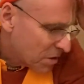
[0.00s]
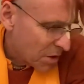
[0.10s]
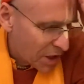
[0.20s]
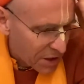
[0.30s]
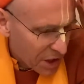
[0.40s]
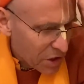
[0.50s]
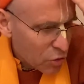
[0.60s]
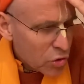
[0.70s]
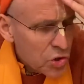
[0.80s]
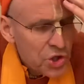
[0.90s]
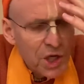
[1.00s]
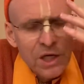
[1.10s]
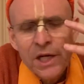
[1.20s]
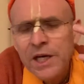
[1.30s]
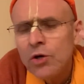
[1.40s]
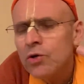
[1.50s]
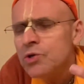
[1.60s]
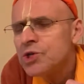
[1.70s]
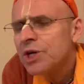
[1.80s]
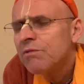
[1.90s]

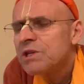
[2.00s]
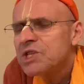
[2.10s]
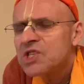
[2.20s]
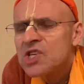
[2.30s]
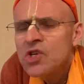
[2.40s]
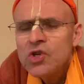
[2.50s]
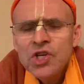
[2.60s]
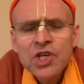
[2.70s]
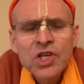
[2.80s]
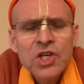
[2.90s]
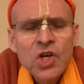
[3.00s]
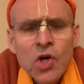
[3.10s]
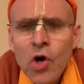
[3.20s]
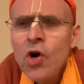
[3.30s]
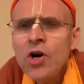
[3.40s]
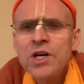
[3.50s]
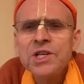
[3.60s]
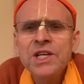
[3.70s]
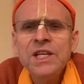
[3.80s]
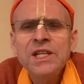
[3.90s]
Harayoja was still caught
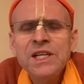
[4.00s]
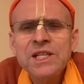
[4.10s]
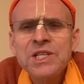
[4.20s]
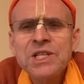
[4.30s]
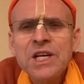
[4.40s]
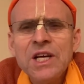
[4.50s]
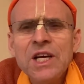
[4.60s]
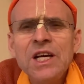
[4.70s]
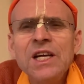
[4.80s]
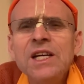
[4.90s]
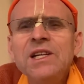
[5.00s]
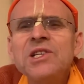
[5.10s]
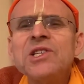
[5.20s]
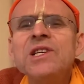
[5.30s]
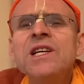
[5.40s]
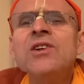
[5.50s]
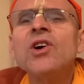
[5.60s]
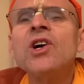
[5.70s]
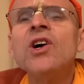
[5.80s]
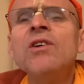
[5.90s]
in this inner
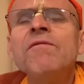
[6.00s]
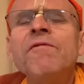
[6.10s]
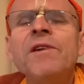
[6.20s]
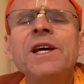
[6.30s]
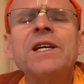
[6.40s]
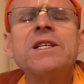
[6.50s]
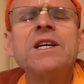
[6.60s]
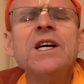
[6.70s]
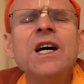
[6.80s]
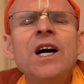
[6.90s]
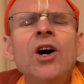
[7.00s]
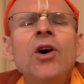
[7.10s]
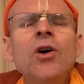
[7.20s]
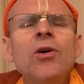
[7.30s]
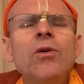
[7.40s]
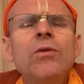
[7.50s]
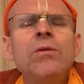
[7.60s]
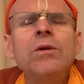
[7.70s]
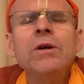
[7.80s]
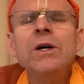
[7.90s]
conflict. Oh,
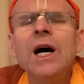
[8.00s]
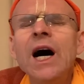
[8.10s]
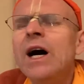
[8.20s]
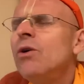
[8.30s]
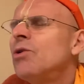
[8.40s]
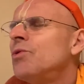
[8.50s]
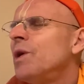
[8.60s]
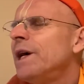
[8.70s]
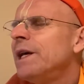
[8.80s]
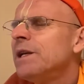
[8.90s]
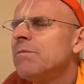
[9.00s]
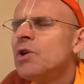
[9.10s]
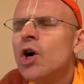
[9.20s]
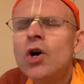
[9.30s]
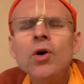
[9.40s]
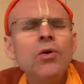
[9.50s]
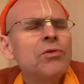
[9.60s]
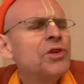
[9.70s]
how could I let him go?